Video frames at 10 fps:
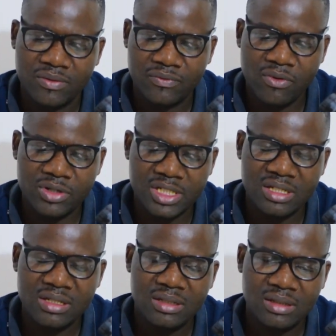
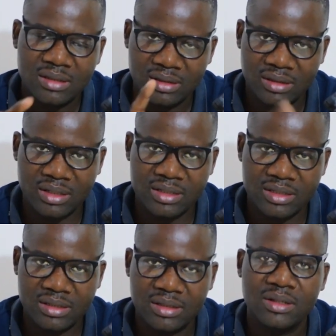14, 30,
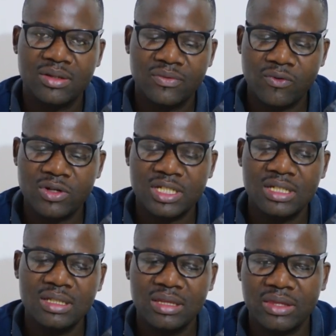
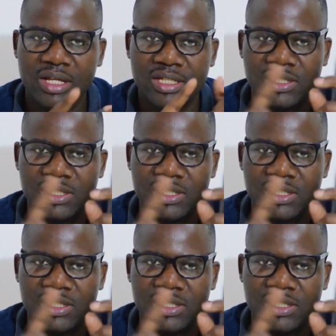14, 30.